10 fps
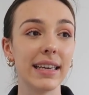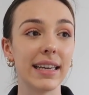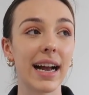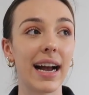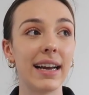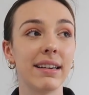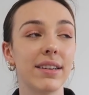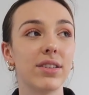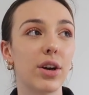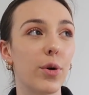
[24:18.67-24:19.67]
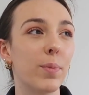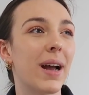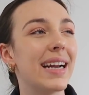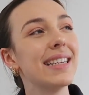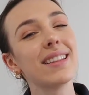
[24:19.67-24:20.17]
It had, so
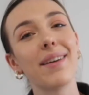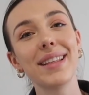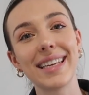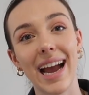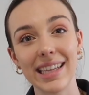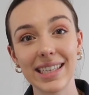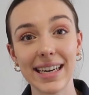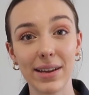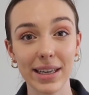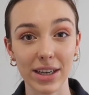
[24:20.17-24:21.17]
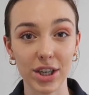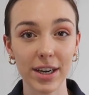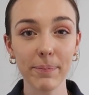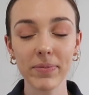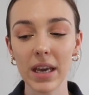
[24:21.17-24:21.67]
I didn't love the galley style
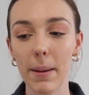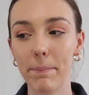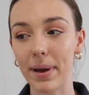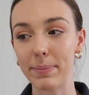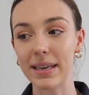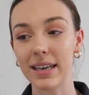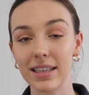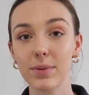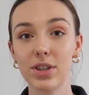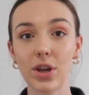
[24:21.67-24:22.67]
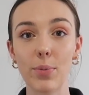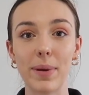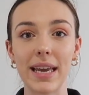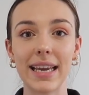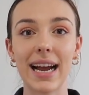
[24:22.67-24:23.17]
kitchen, but because it was so
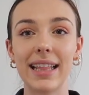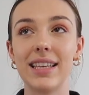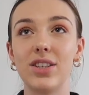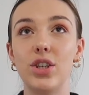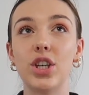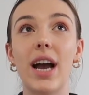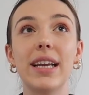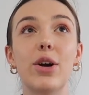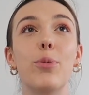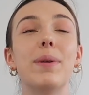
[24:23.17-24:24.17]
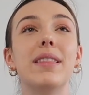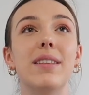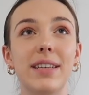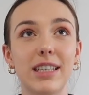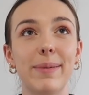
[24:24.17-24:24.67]
big, it had this giant open
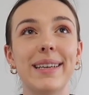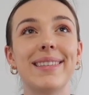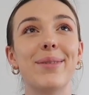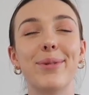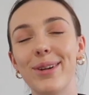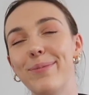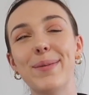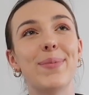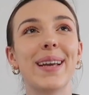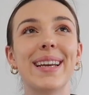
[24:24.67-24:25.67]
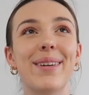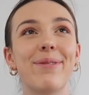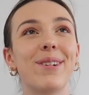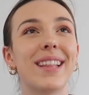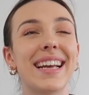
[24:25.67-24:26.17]
living space that would have been big enough
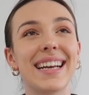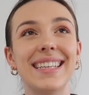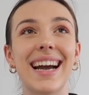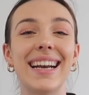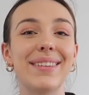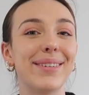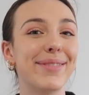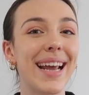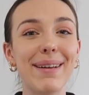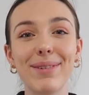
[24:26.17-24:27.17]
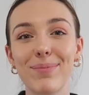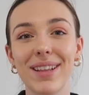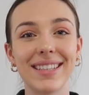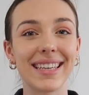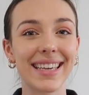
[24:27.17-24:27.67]
for like a dining room table
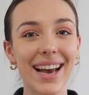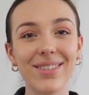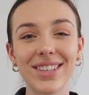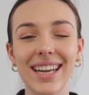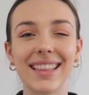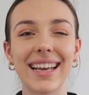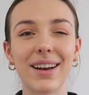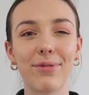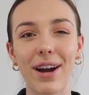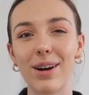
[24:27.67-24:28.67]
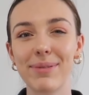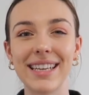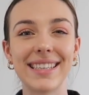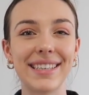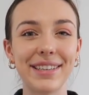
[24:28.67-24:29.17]
plus a couch and like a
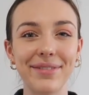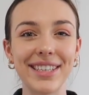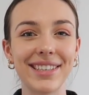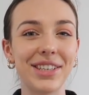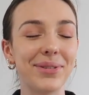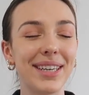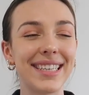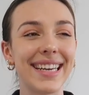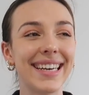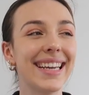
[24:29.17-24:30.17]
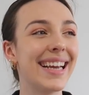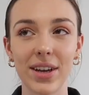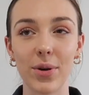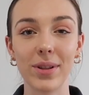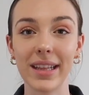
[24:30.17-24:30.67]
fireplace and TV situation.
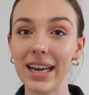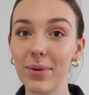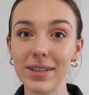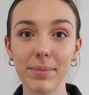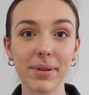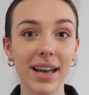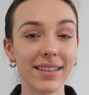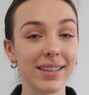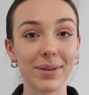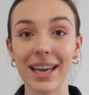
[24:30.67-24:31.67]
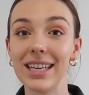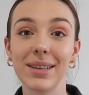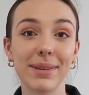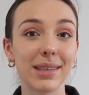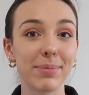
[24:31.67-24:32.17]
So layout was a plus,
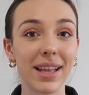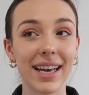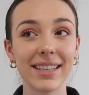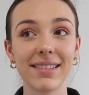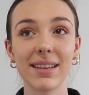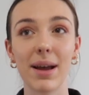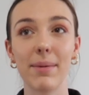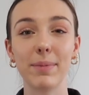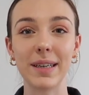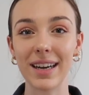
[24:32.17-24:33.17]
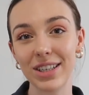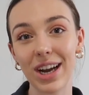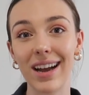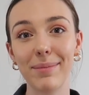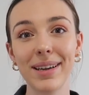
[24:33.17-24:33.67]
location was a plus, gut
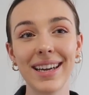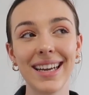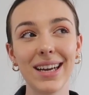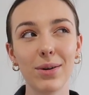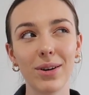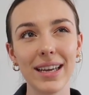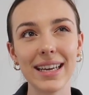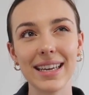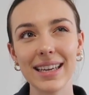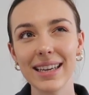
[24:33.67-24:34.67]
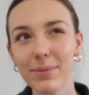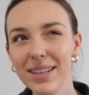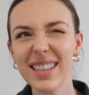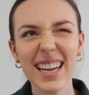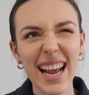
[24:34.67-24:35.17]
job
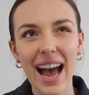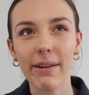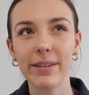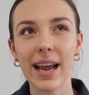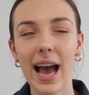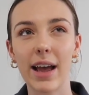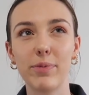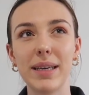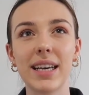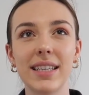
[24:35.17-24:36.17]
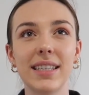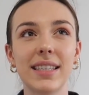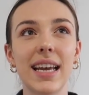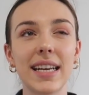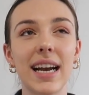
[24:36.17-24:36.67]
was like half and half, because
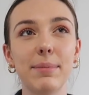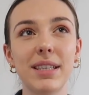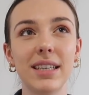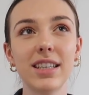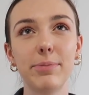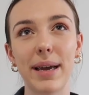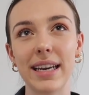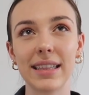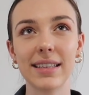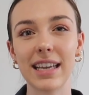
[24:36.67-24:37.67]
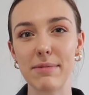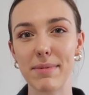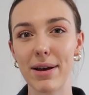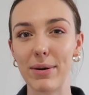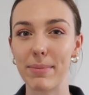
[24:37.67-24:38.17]
it's like I'm still spending the same
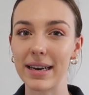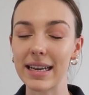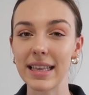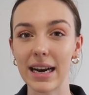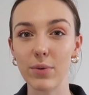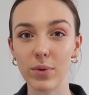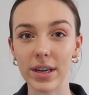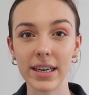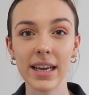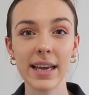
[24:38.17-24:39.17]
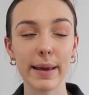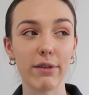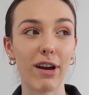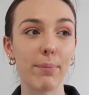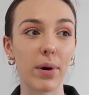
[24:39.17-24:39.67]
amount of money that I would
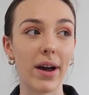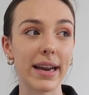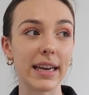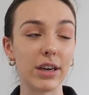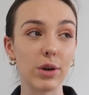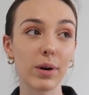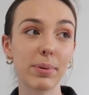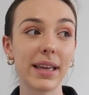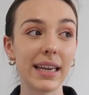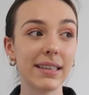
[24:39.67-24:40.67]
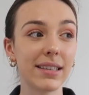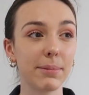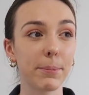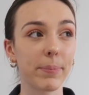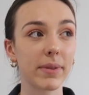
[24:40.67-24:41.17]
if I bought a newer
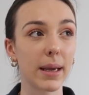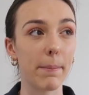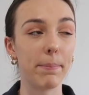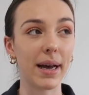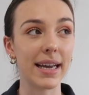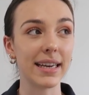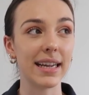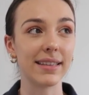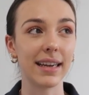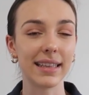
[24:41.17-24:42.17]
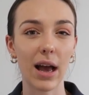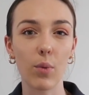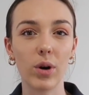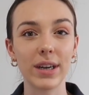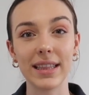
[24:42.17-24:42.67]
place, but it's like
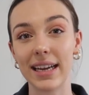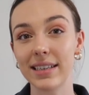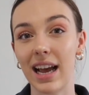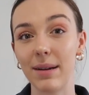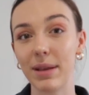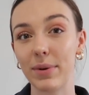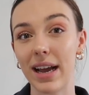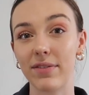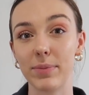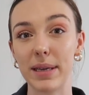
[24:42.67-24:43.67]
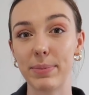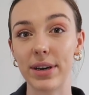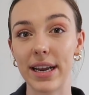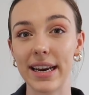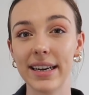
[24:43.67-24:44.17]
that work and that time that would have to be
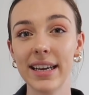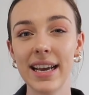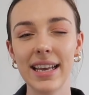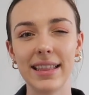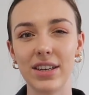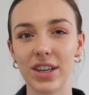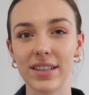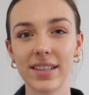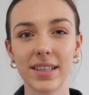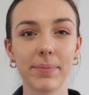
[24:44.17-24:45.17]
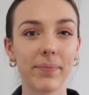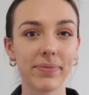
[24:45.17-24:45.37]
put in that just